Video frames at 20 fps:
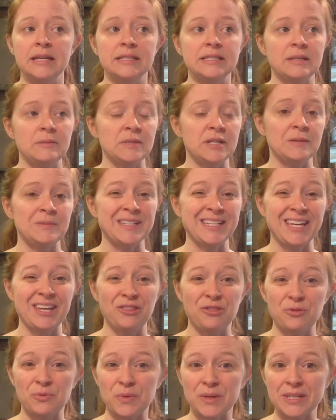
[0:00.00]
Sometimes I get
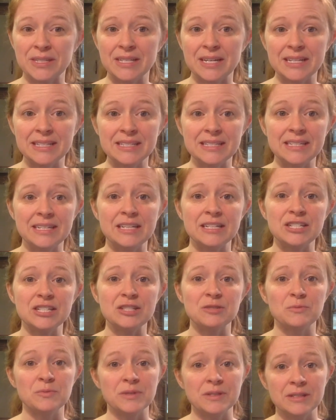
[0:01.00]
3 dozen. It
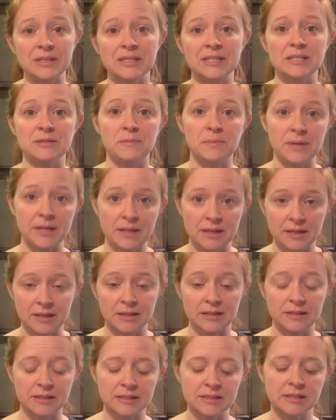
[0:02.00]
just really
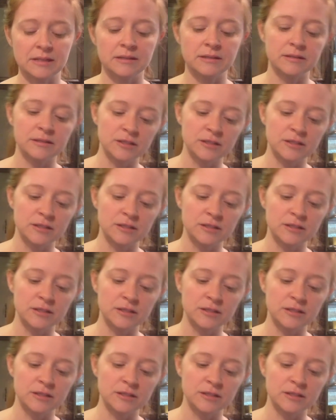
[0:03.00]
depends.